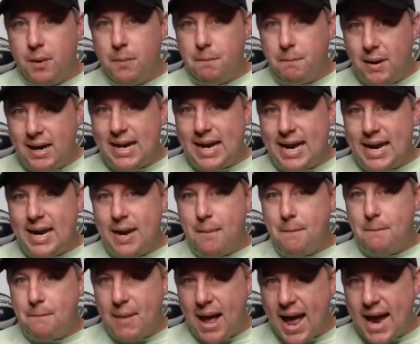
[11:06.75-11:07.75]
Money
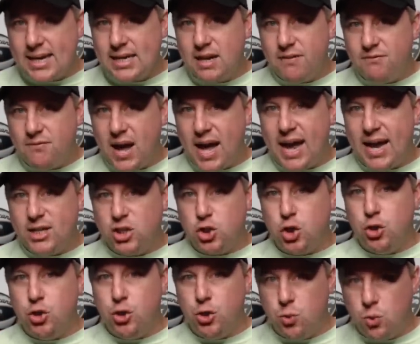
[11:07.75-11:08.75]
magnifies
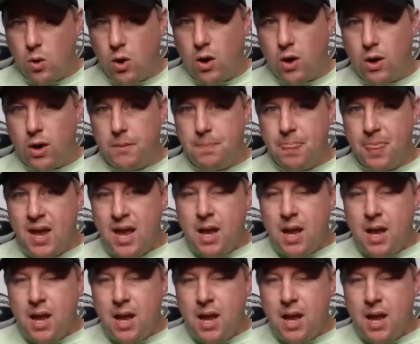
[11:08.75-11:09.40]
who you are.